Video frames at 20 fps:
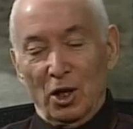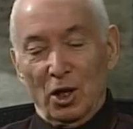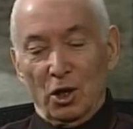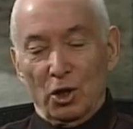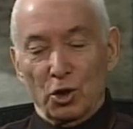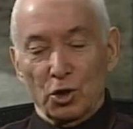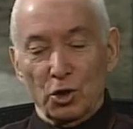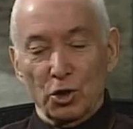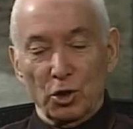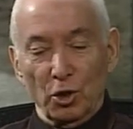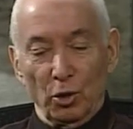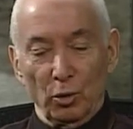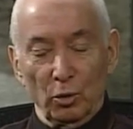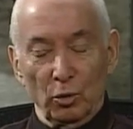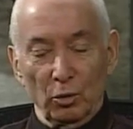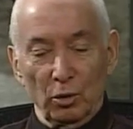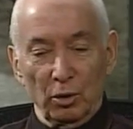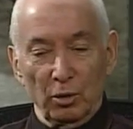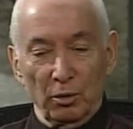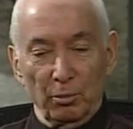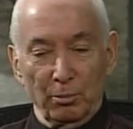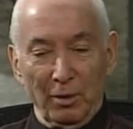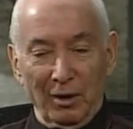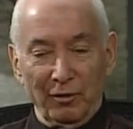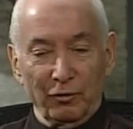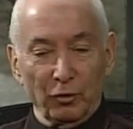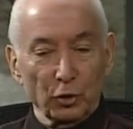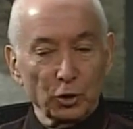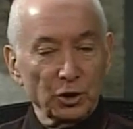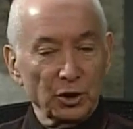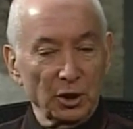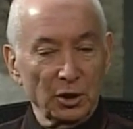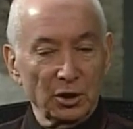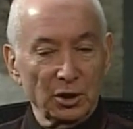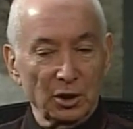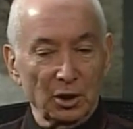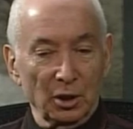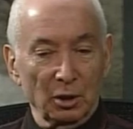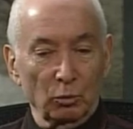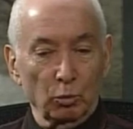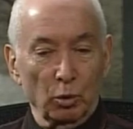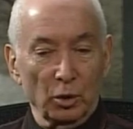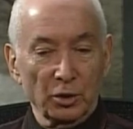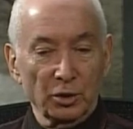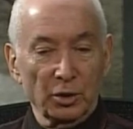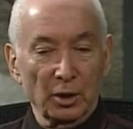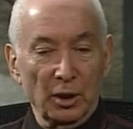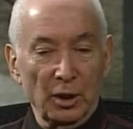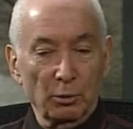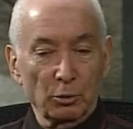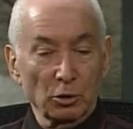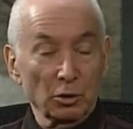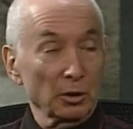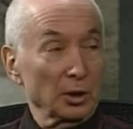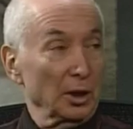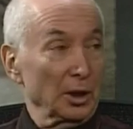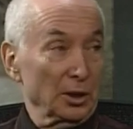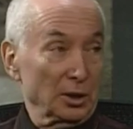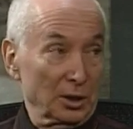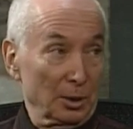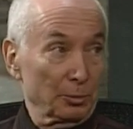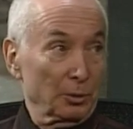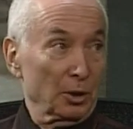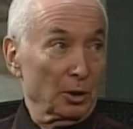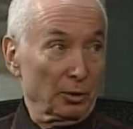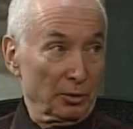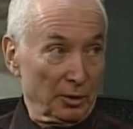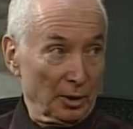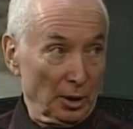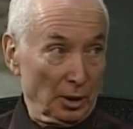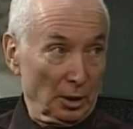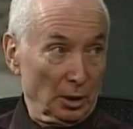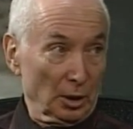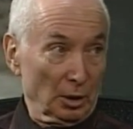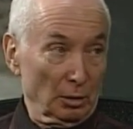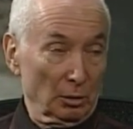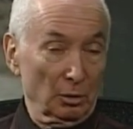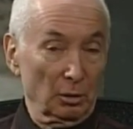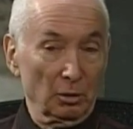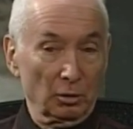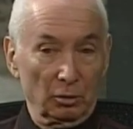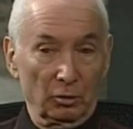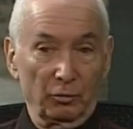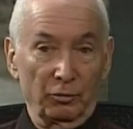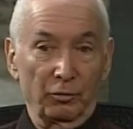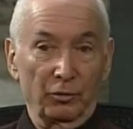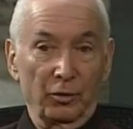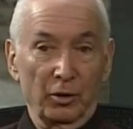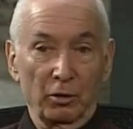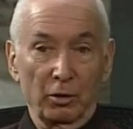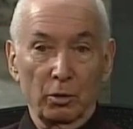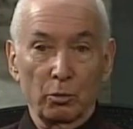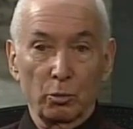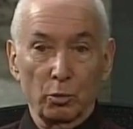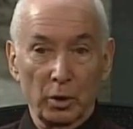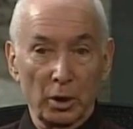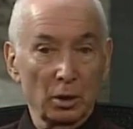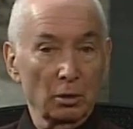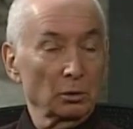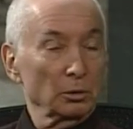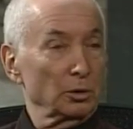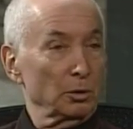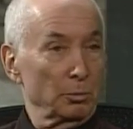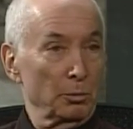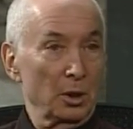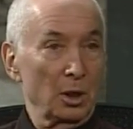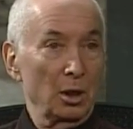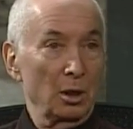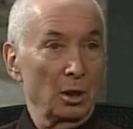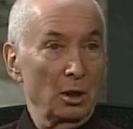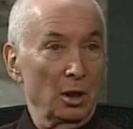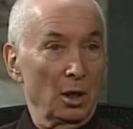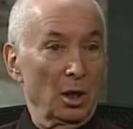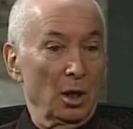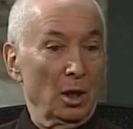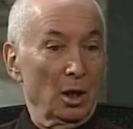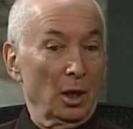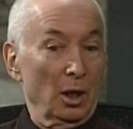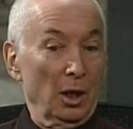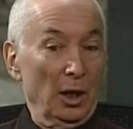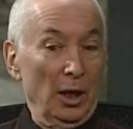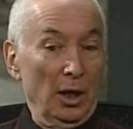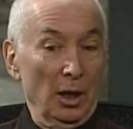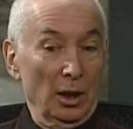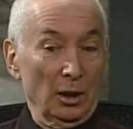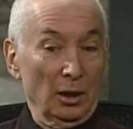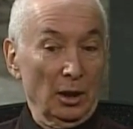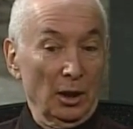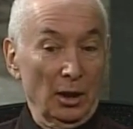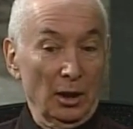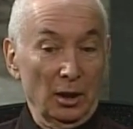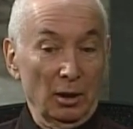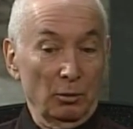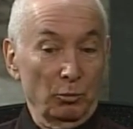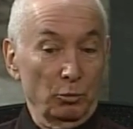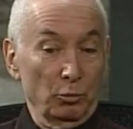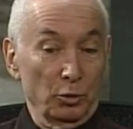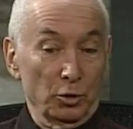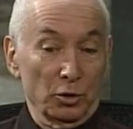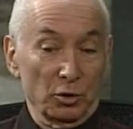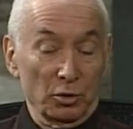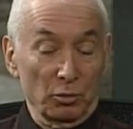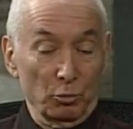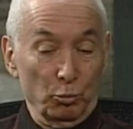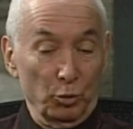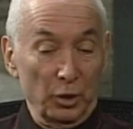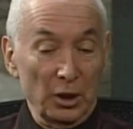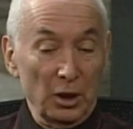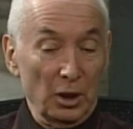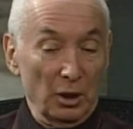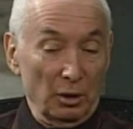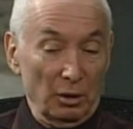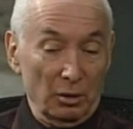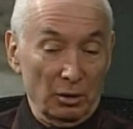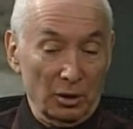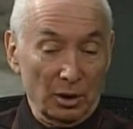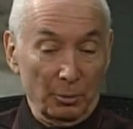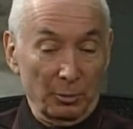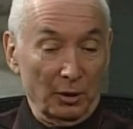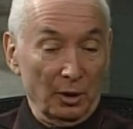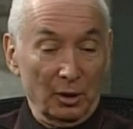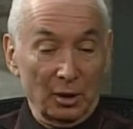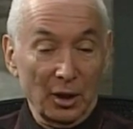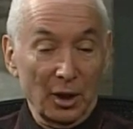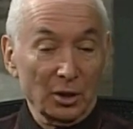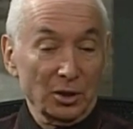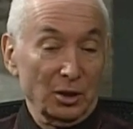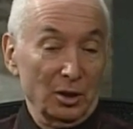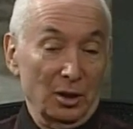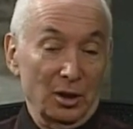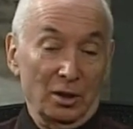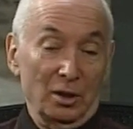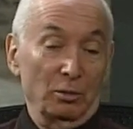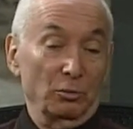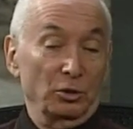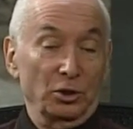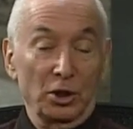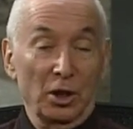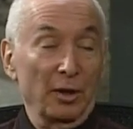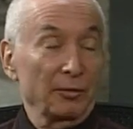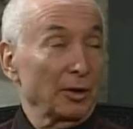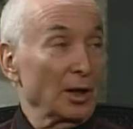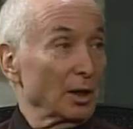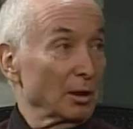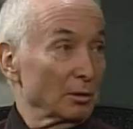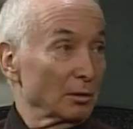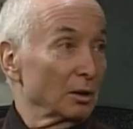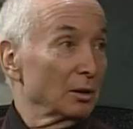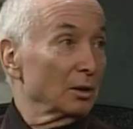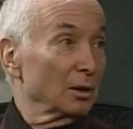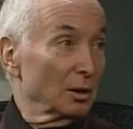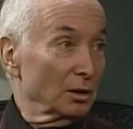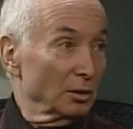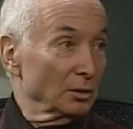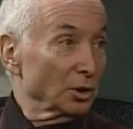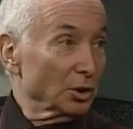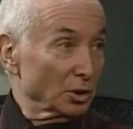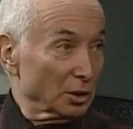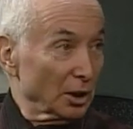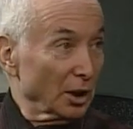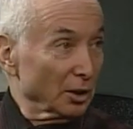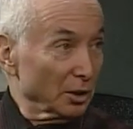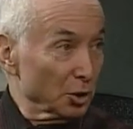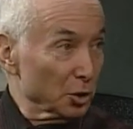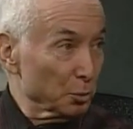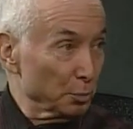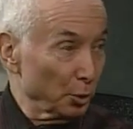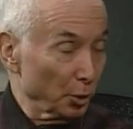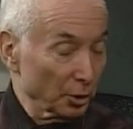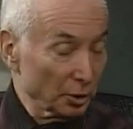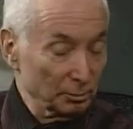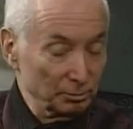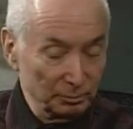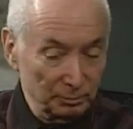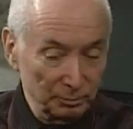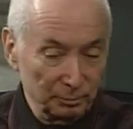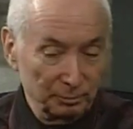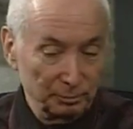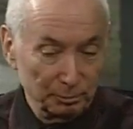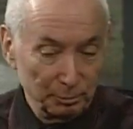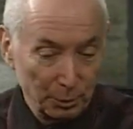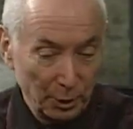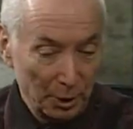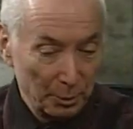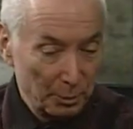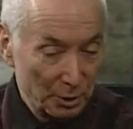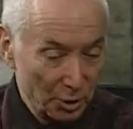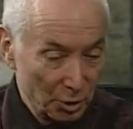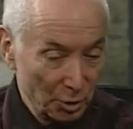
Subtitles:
So my first instinct was that I was looking at something authentic. It looked very real to me. And I was reading some of the text, and I said, gee, I've got to just get this book. Pardon me.